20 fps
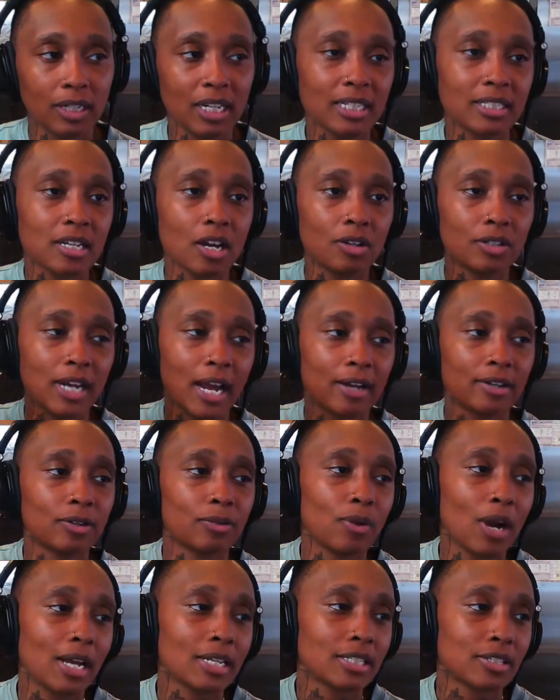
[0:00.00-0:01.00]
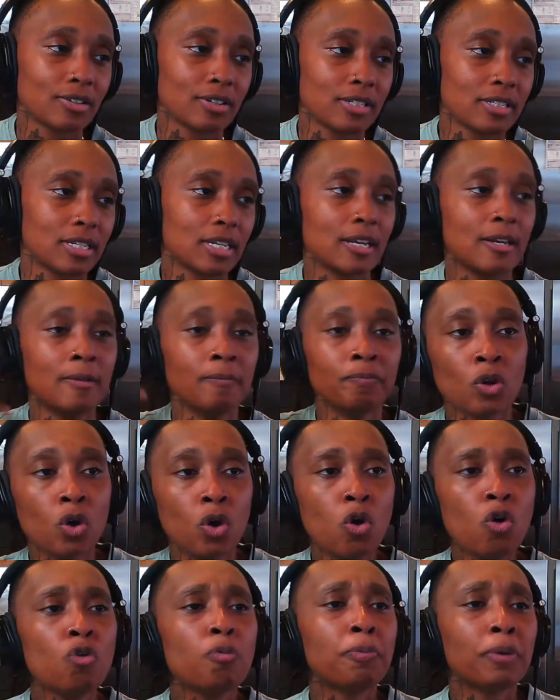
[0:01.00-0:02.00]
Let's go down the roster and see
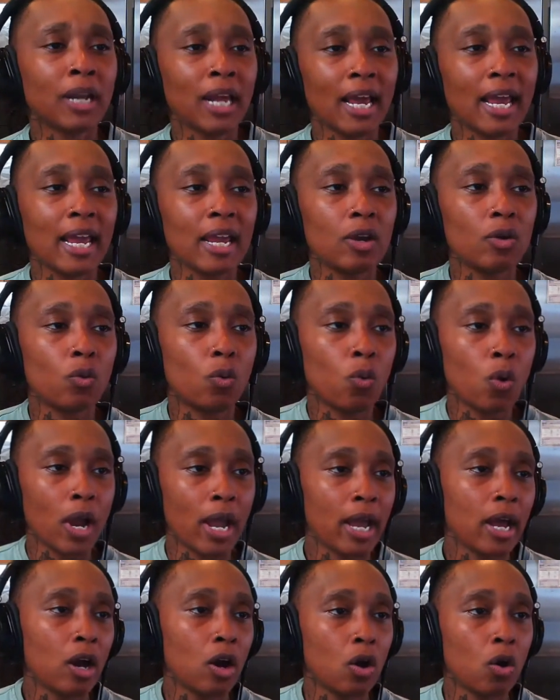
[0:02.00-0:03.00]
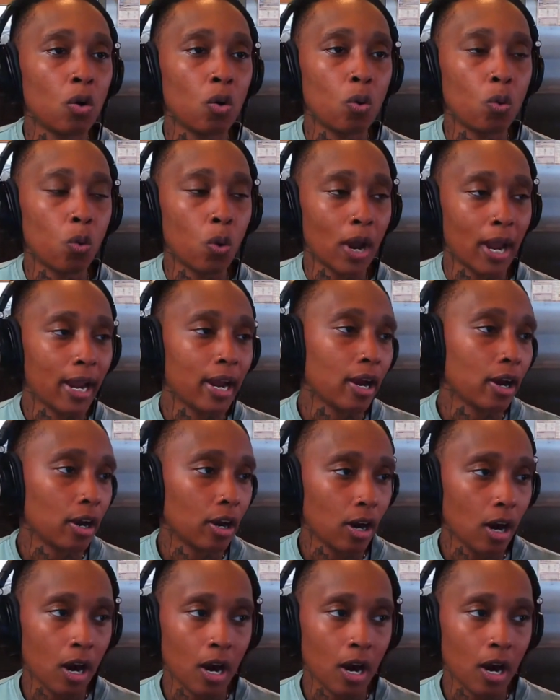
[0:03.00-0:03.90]
who played well where.